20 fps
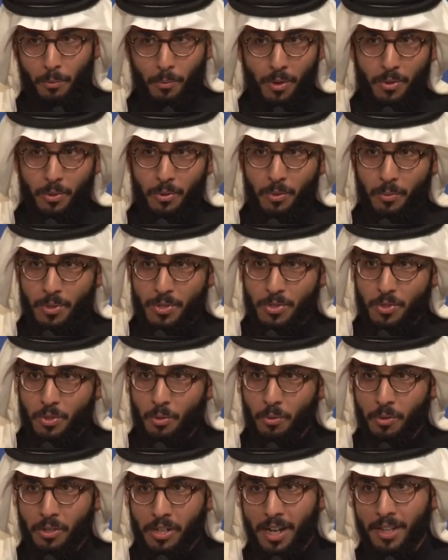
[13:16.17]
whether it was
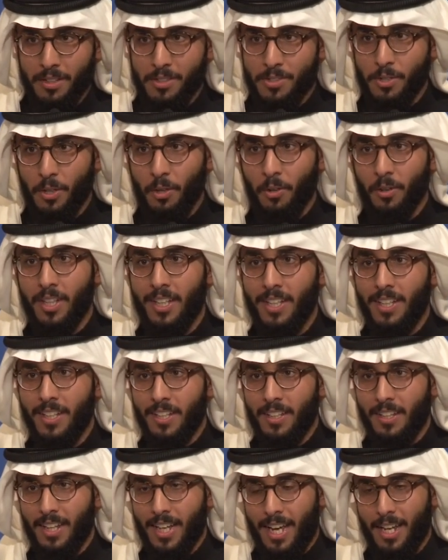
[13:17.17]
true or not. So
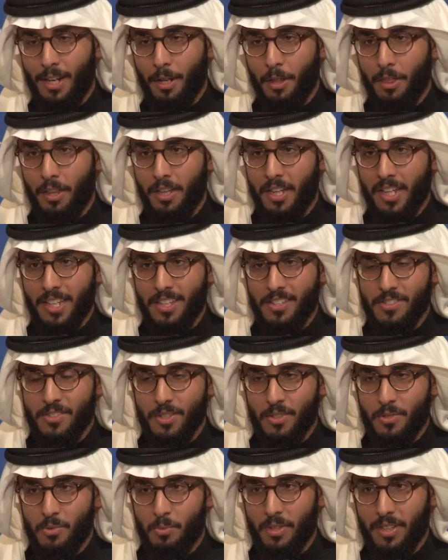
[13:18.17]
that kind of thing
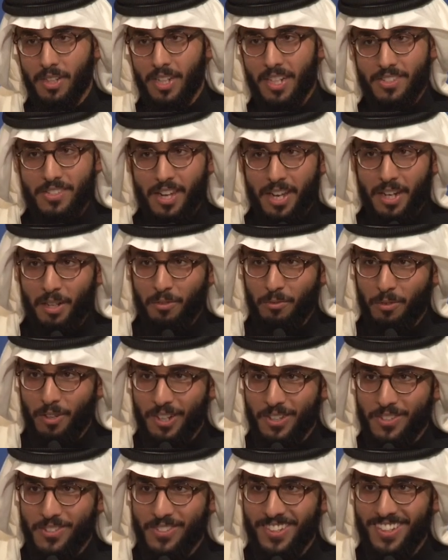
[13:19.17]
is really exciting
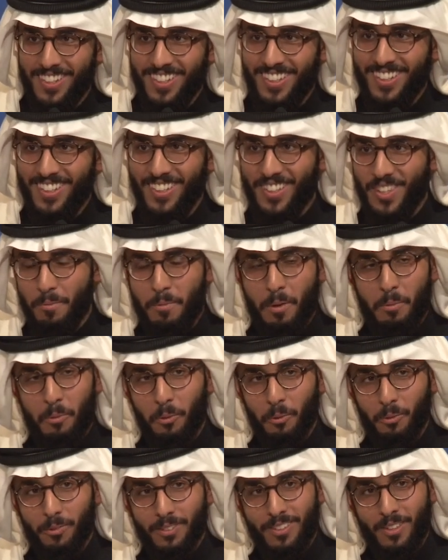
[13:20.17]
for us, that
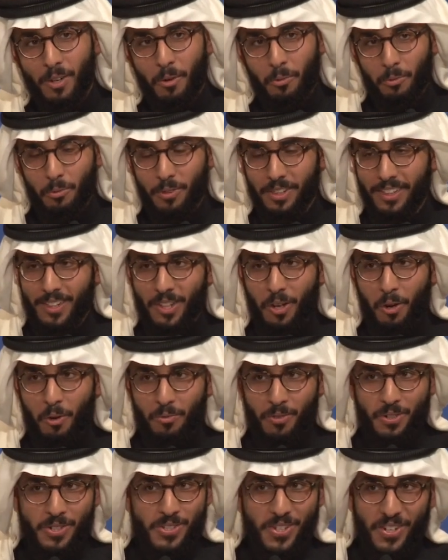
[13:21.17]
people don't really know
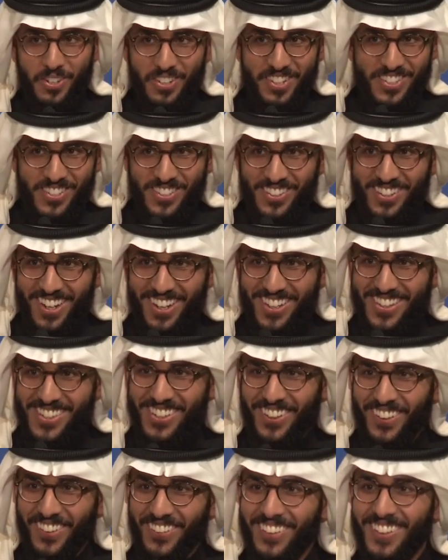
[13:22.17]
if we're serious or not.
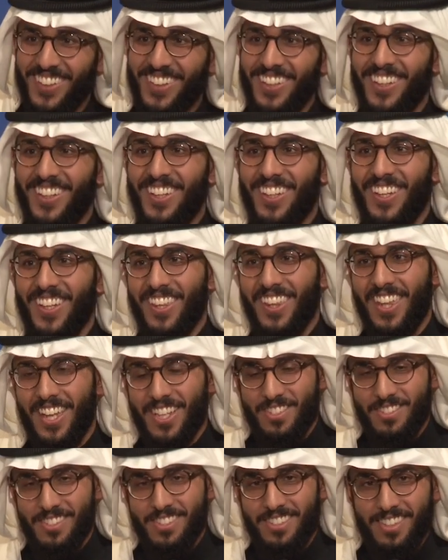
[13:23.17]
So
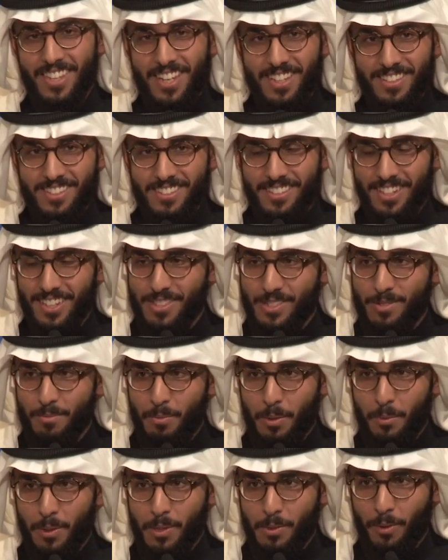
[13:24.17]
that's
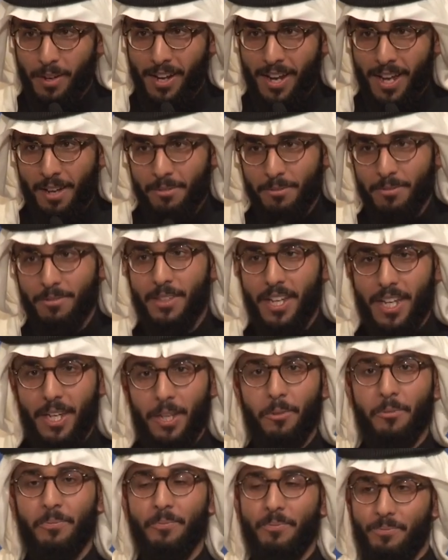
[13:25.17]
pretty much what I have. Thank
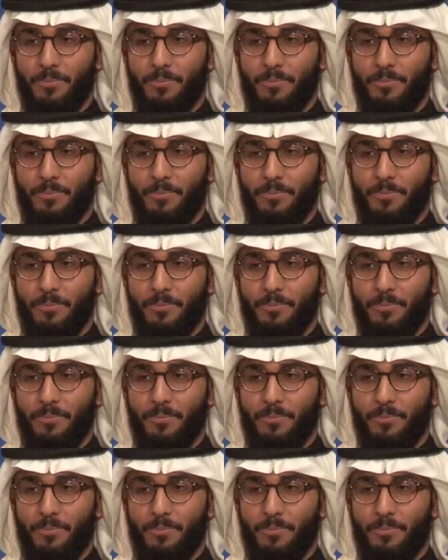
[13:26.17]
you.